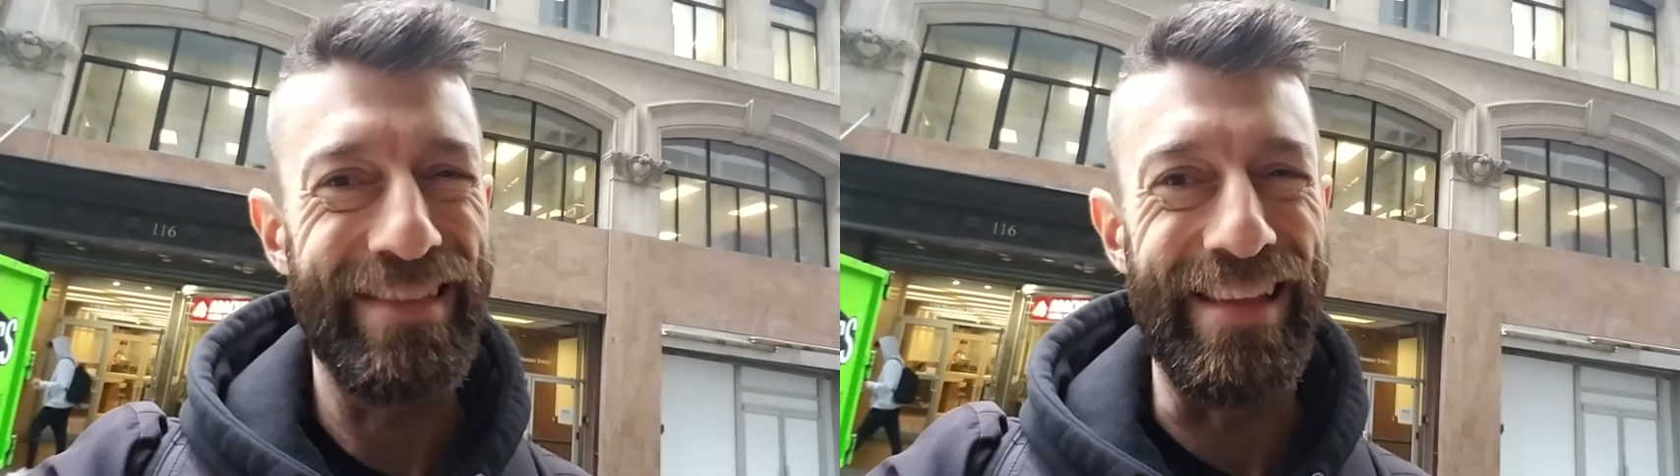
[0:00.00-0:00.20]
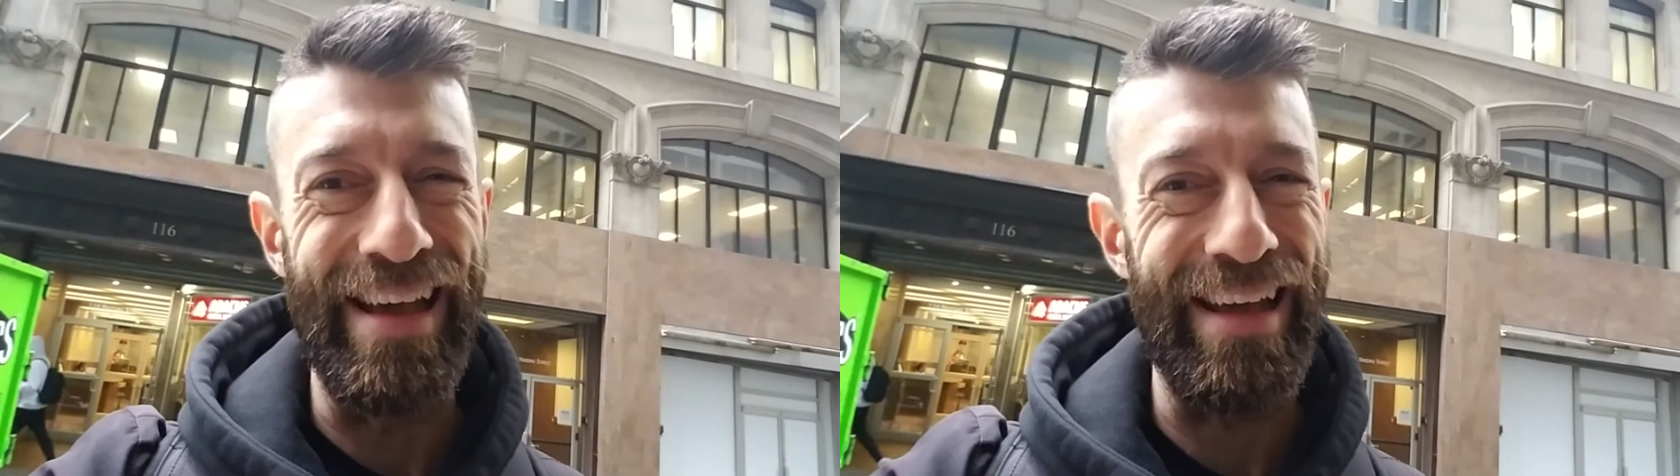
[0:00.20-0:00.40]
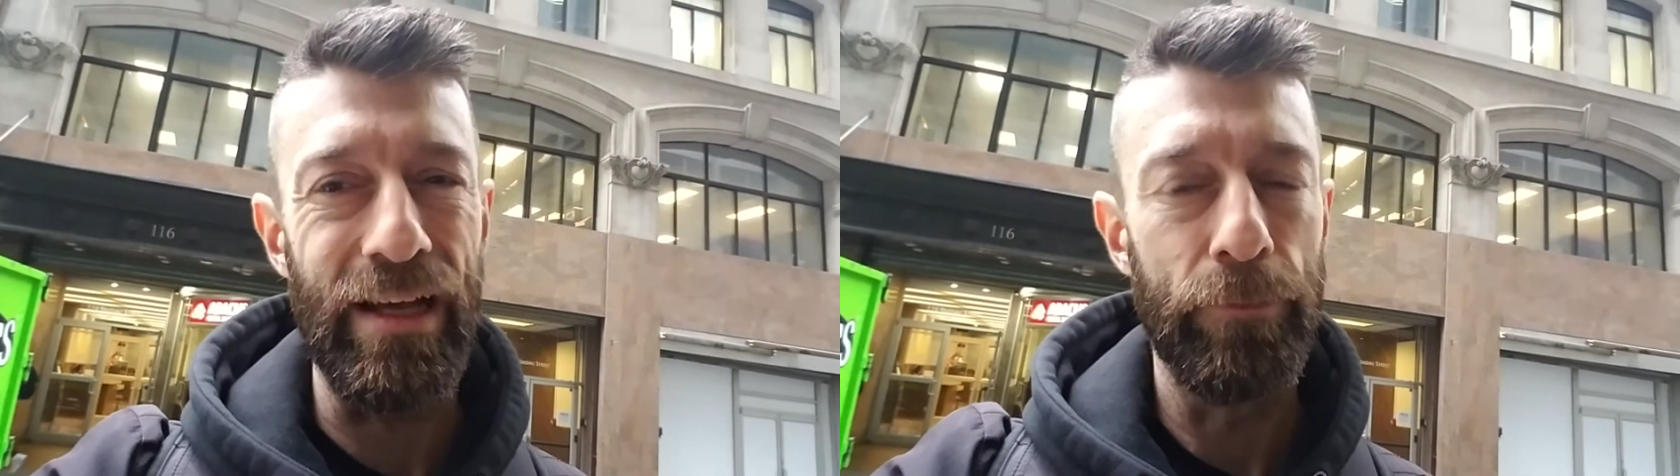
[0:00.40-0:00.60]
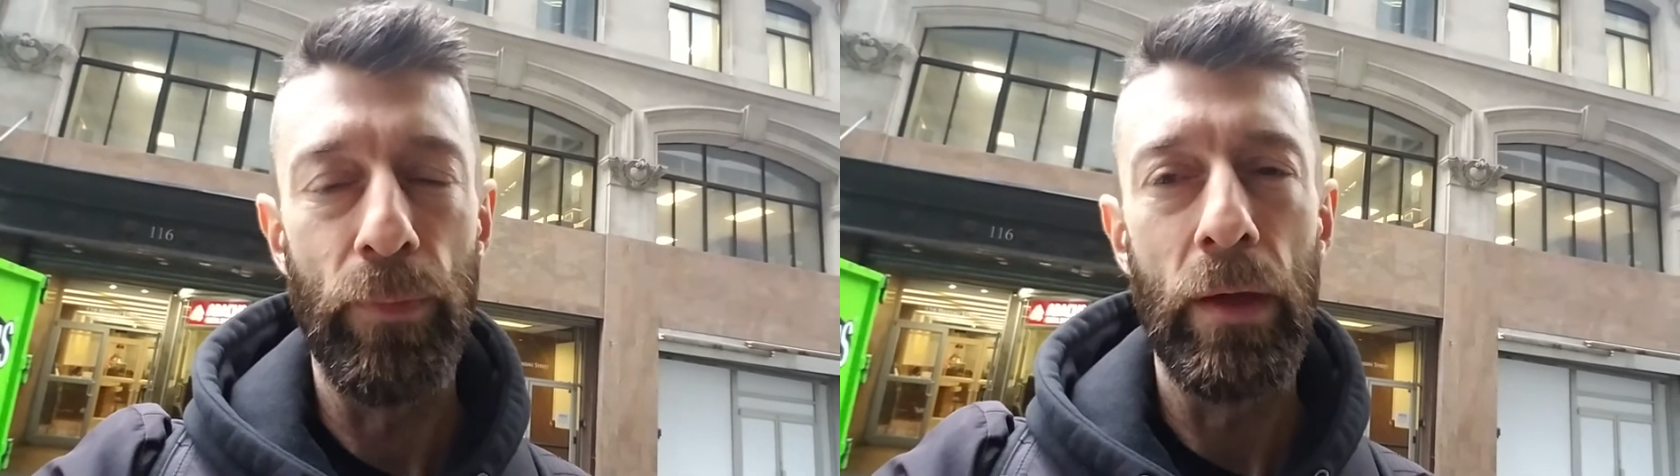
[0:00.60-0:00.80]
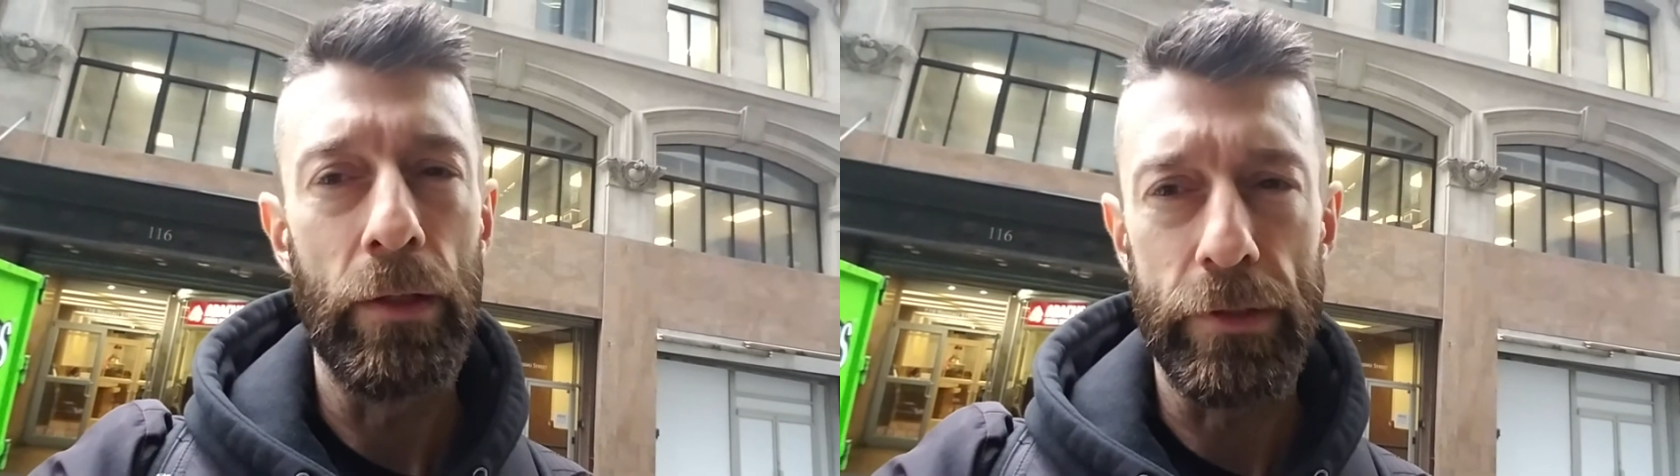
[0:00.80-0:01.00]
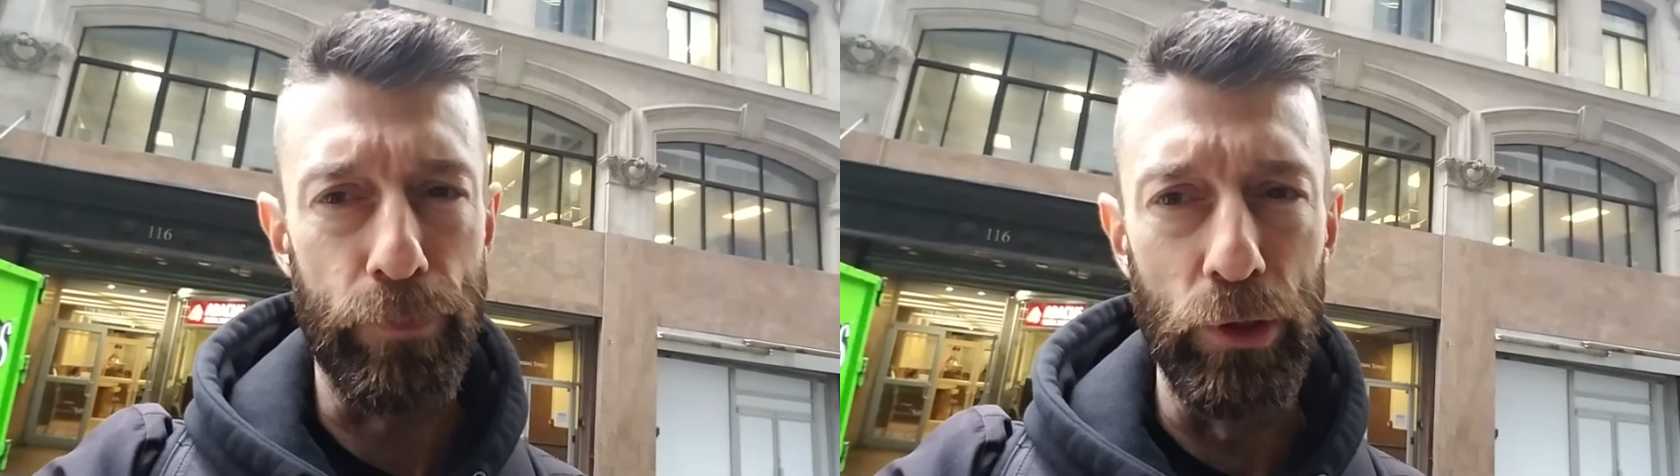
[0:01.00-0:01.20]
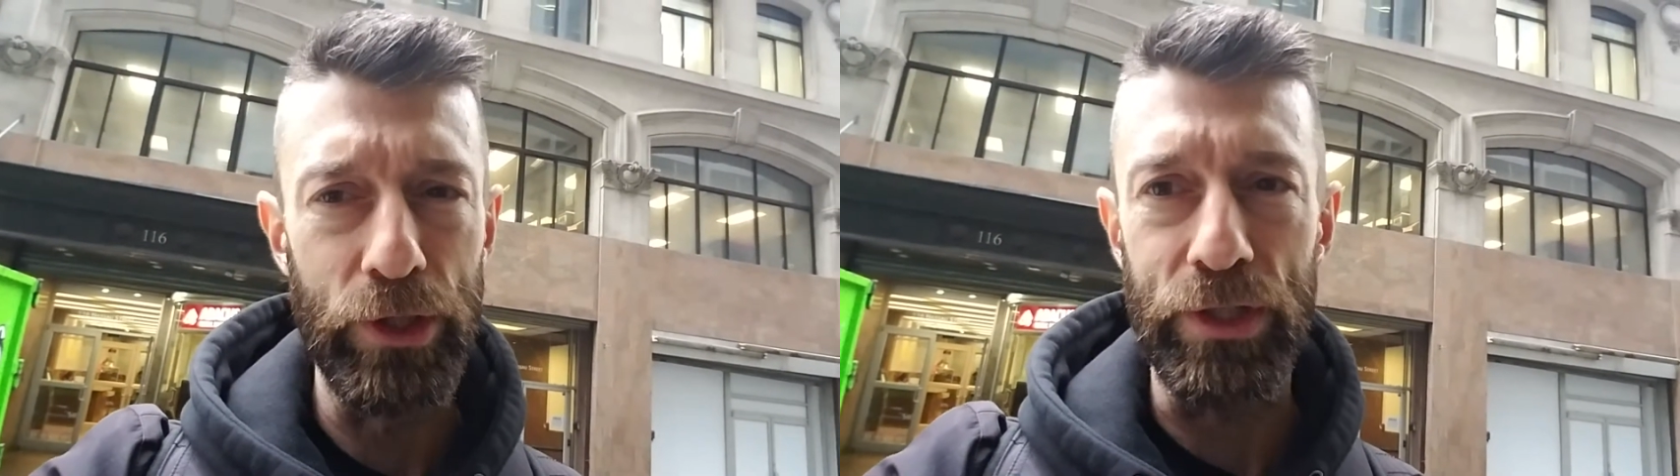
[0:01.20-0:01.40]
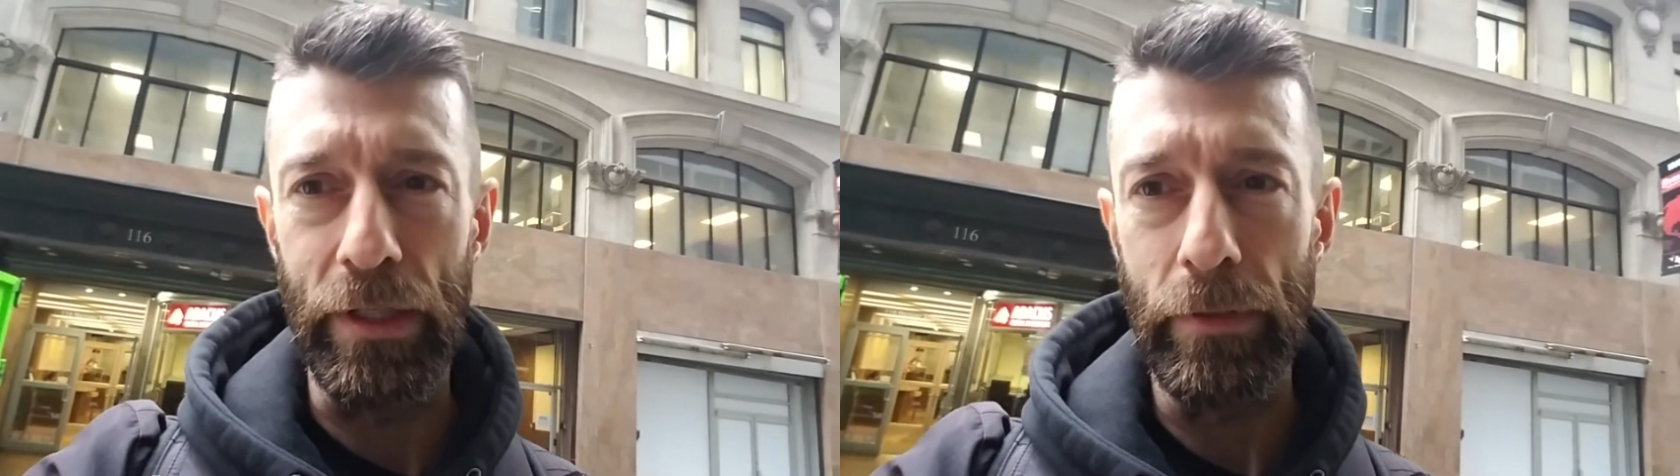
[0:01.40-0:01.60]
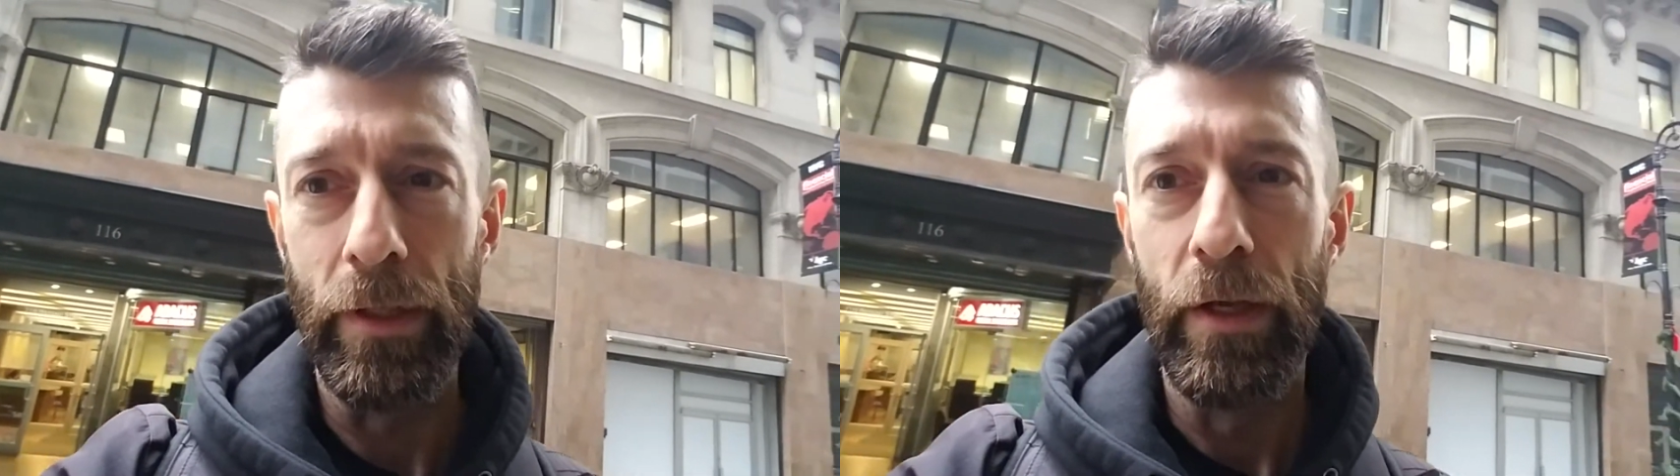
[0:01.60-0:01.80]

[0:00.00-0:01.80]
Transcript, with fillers: nah, it's bullshit.